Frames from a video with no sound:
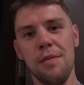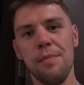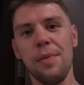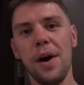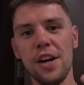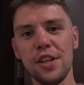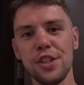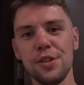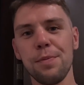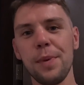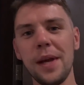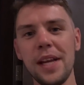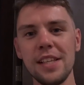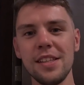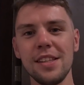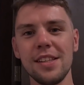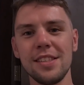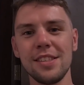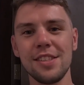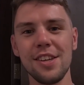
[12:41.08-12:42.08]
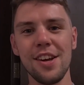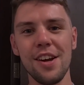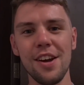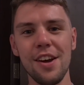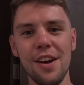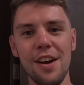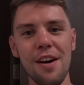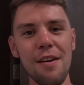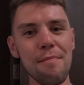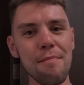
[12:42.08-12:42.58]
But I'll speak
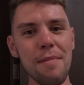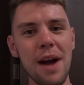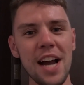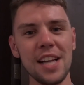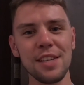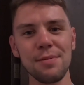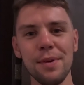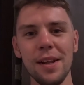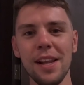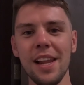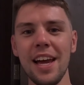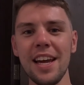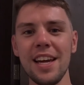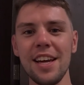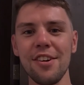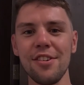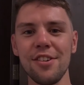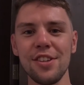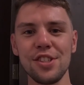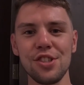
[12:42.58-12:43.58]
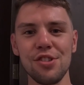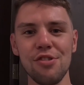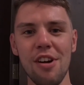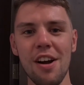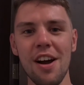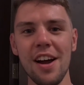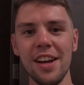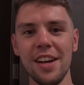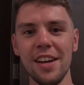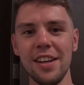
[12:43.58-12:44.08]
to Maxima later and
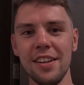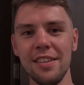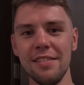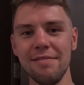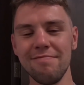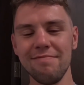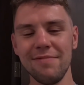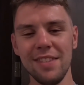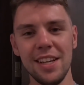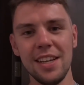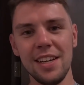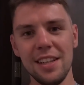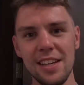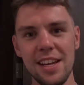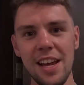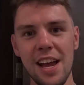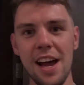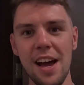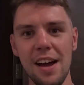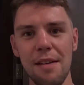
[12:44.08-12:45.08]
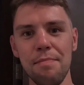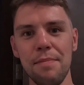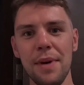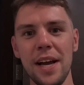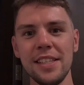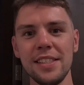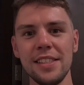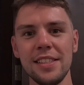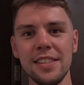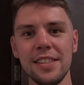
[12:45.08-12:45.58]
try and,
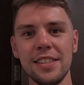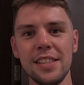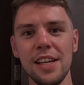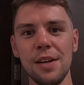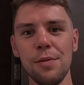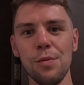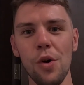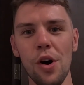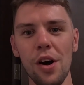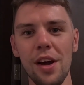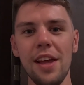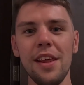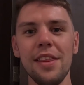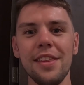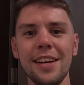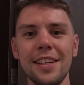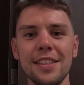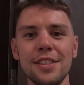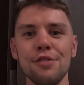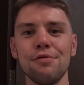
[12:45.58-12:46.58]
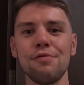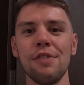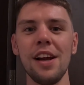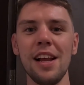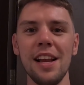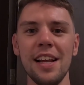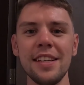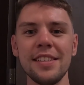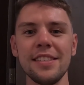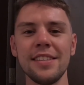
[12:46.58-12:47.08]
basically see what he thinks is
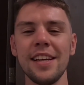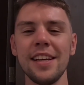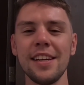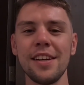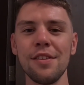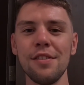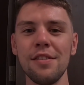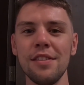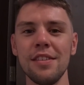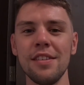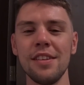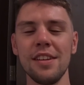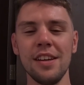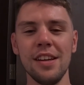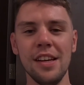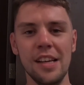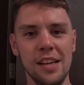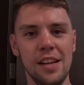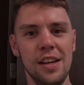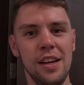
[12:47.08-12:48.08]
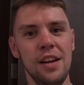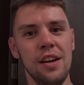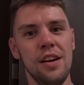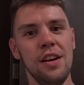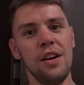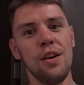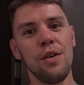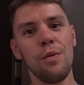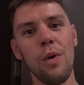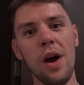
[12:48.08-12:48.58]
realistic and
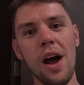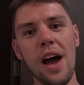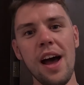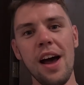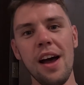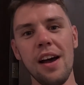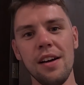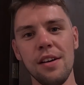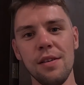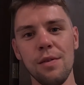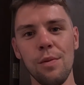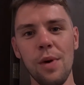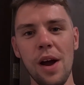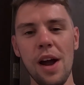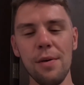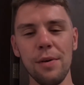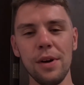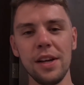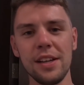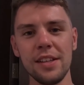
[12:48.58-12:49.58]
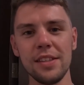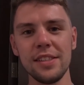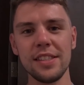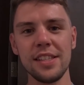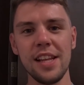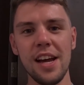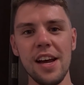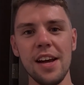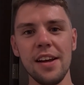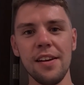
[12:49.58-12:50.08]
where we can
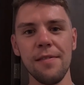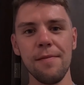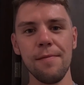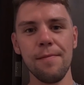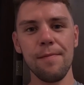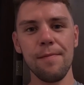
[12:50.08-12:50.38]
stay.